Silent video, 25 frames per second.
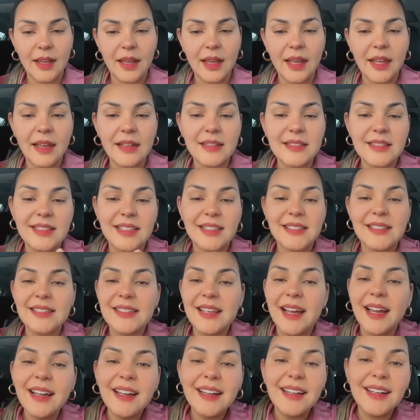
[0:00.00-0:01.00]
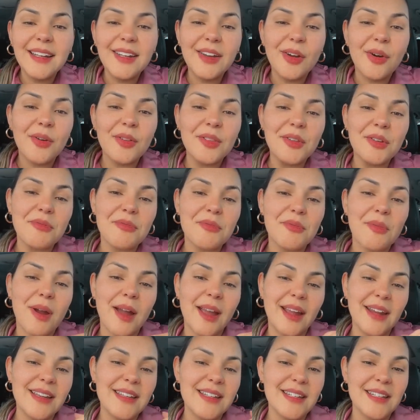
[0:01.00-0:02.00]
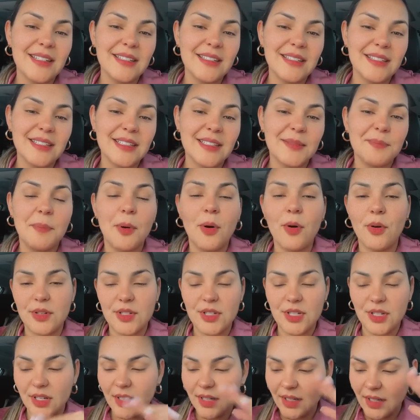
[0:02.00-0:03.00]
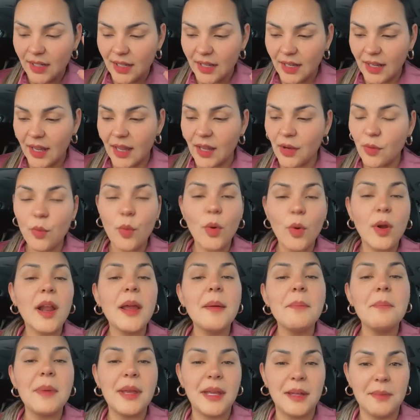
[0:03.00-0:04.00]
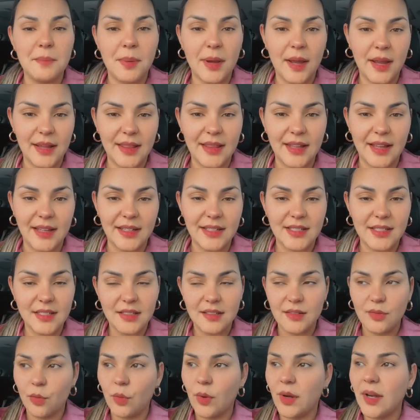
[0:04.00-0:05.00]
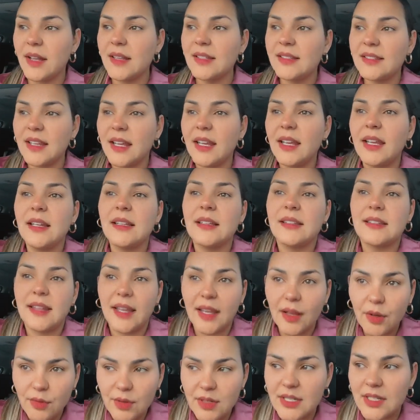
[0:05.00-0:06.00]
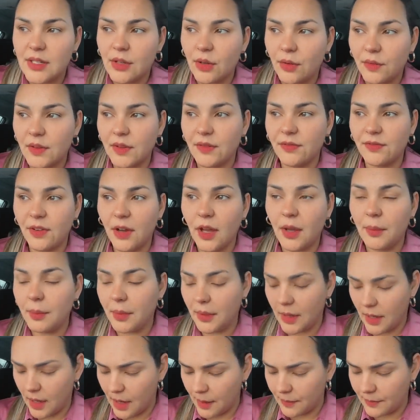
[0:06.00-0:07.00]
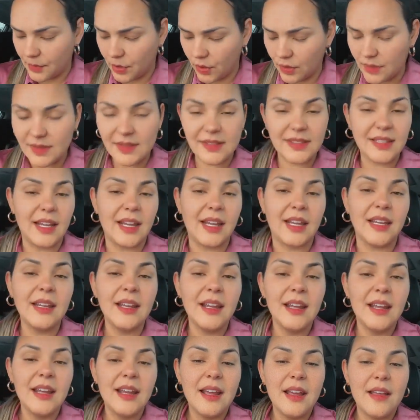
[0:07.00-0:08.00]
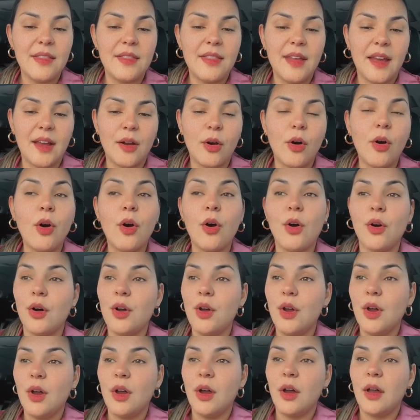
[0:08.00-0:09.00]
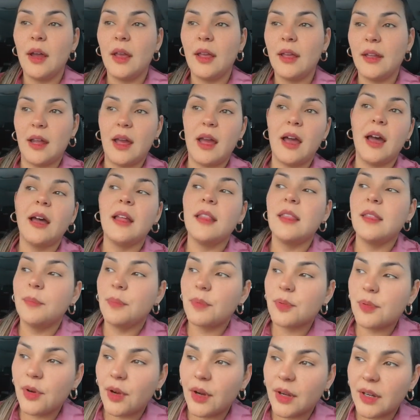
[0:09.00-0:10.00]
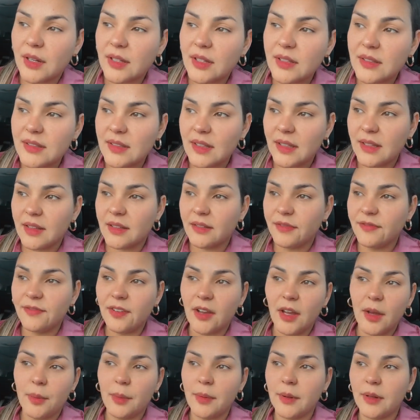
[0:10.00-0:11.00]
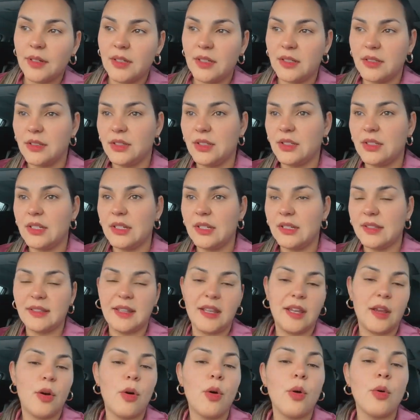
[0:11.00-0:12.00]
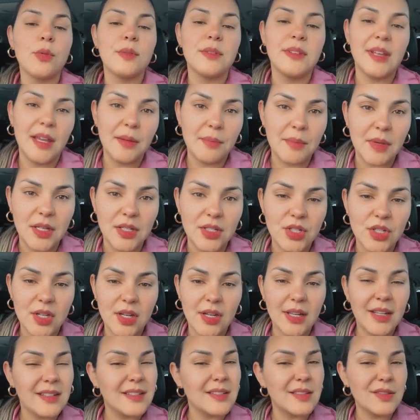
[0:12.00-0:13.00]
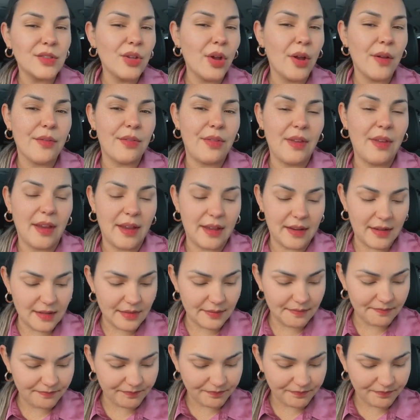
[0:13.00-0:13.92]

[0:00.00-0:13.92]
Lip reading: it's exactly on the right spot. And what I mean by that, when I say integrity of the fiber, I'm not saying that, in other products the fiber just get all damaged. It's not that,